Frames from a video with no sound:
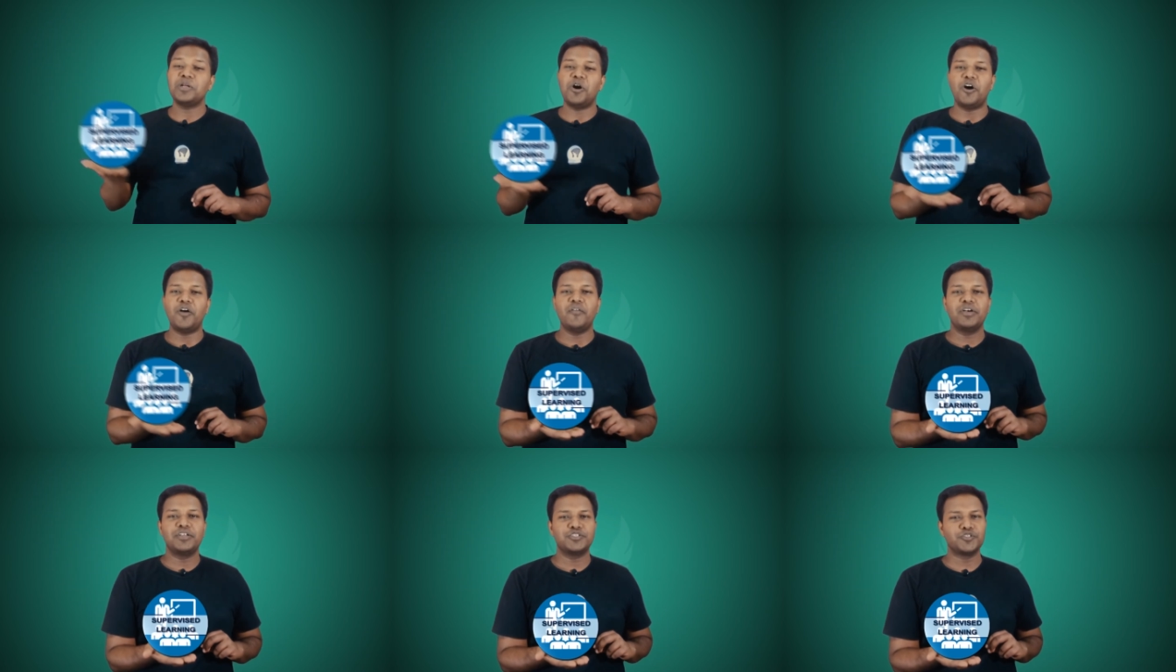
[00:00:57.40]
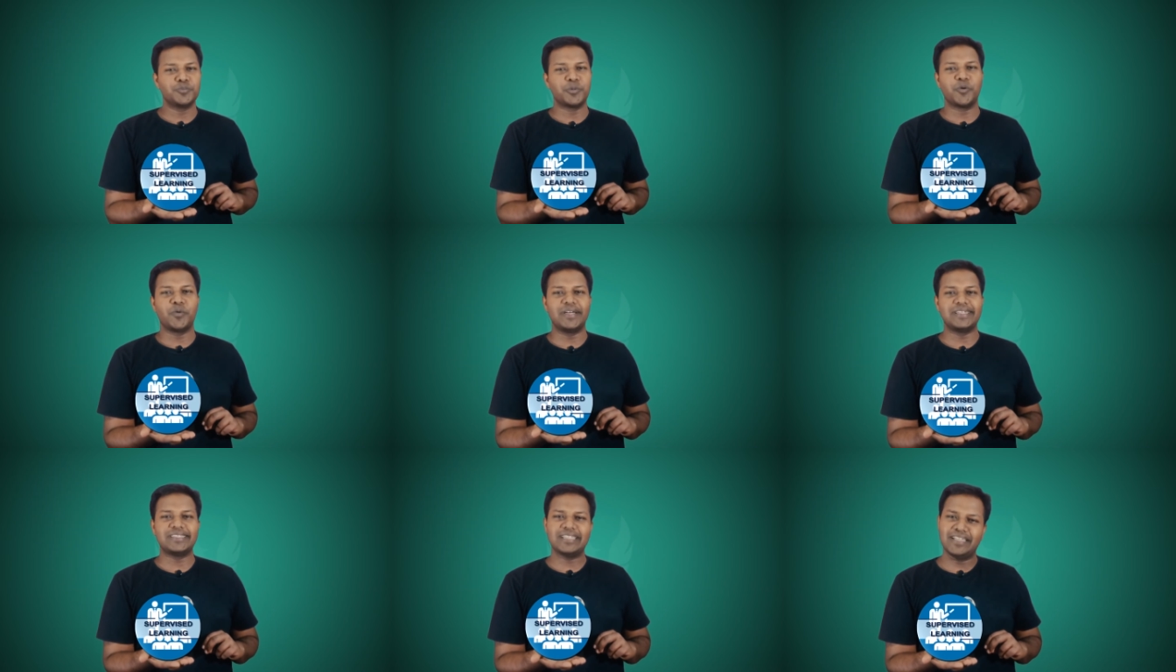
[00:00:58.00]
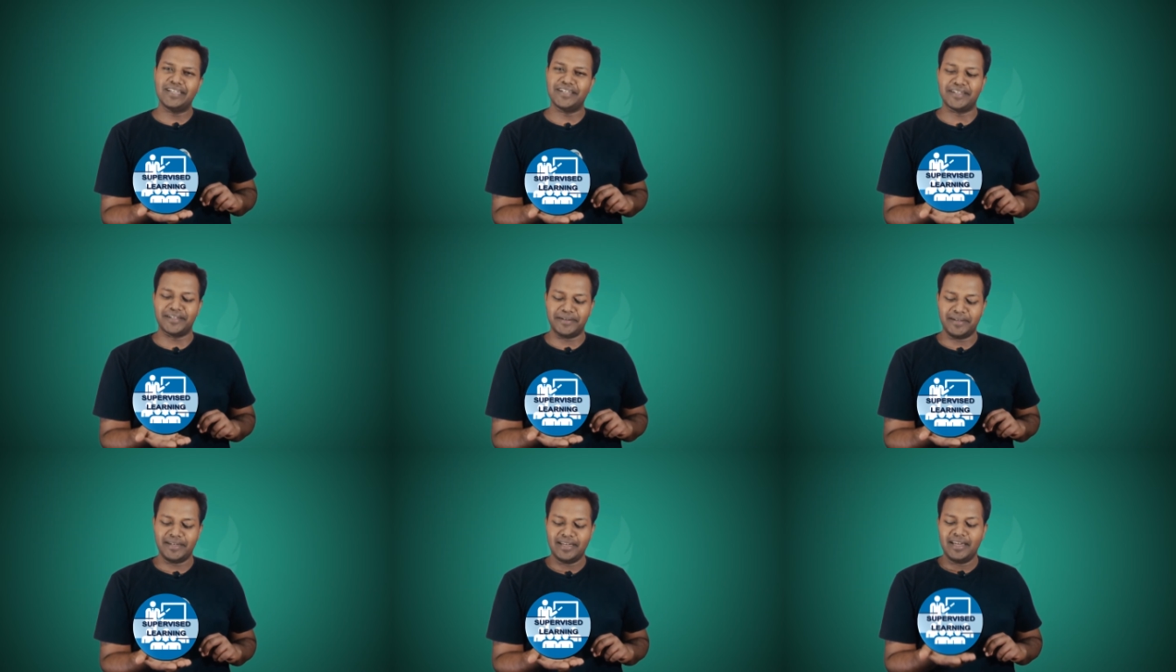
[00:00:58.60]
of supervised learning.
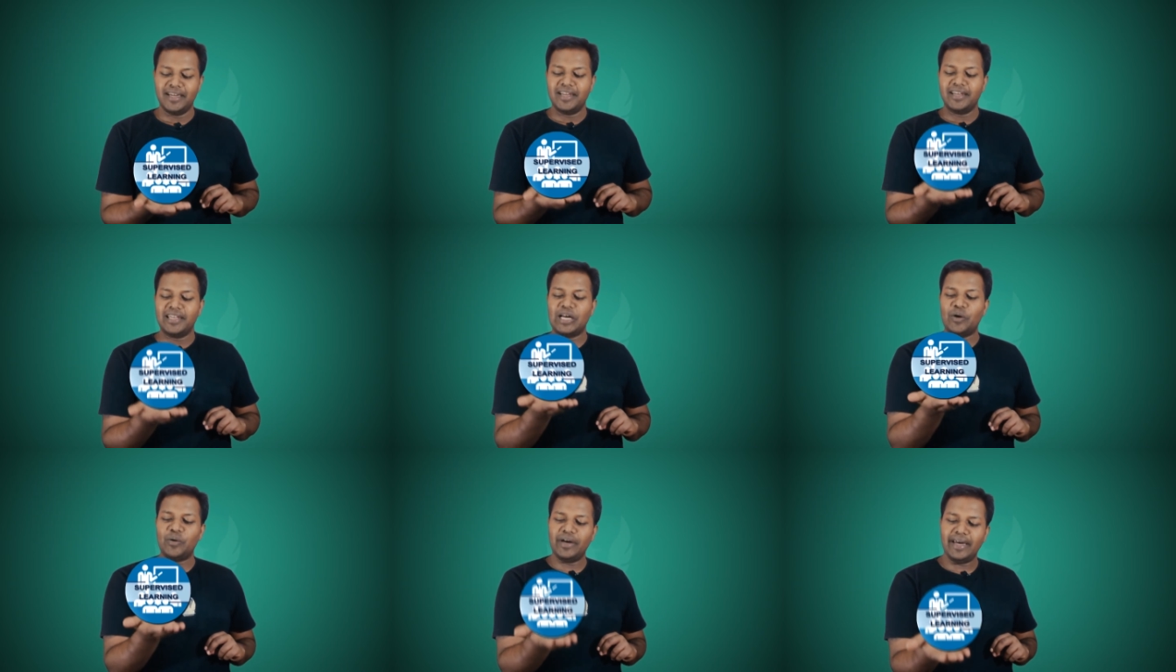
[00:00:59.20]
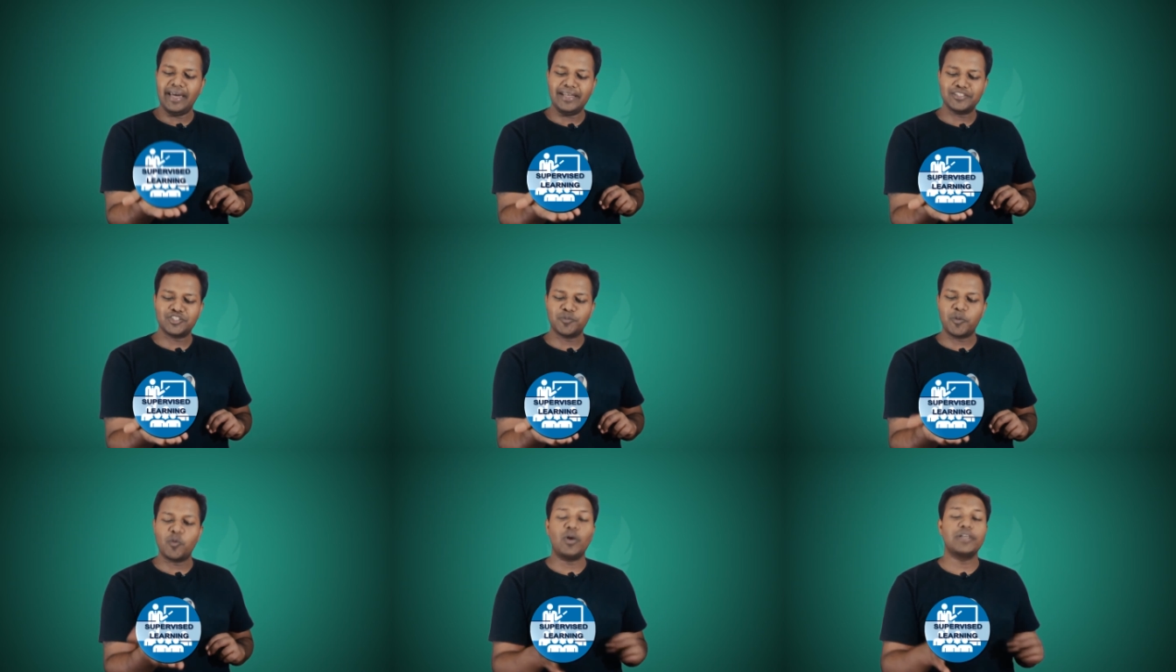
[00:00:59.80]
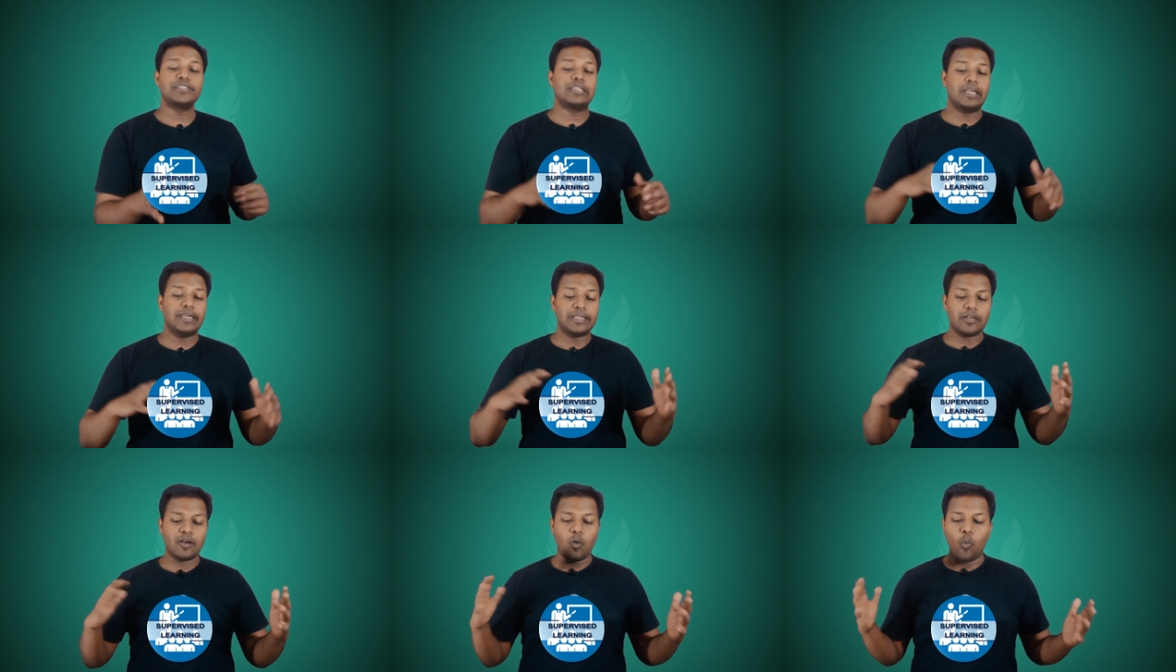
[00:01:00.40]
Now in supervised
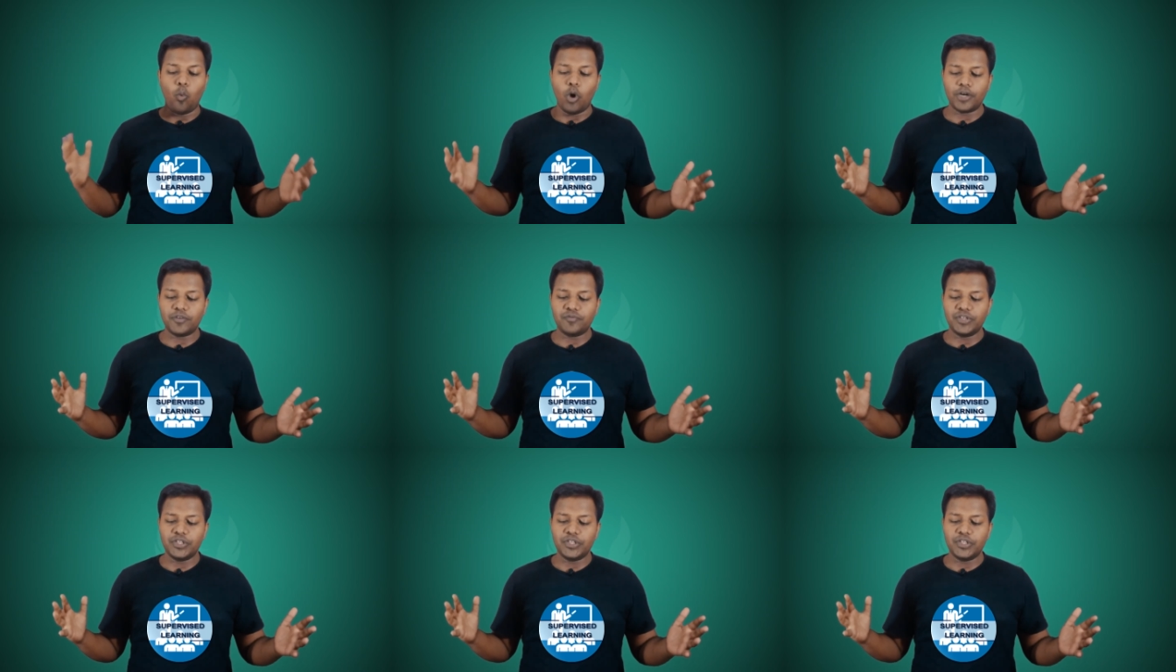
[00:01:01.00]
learning, what we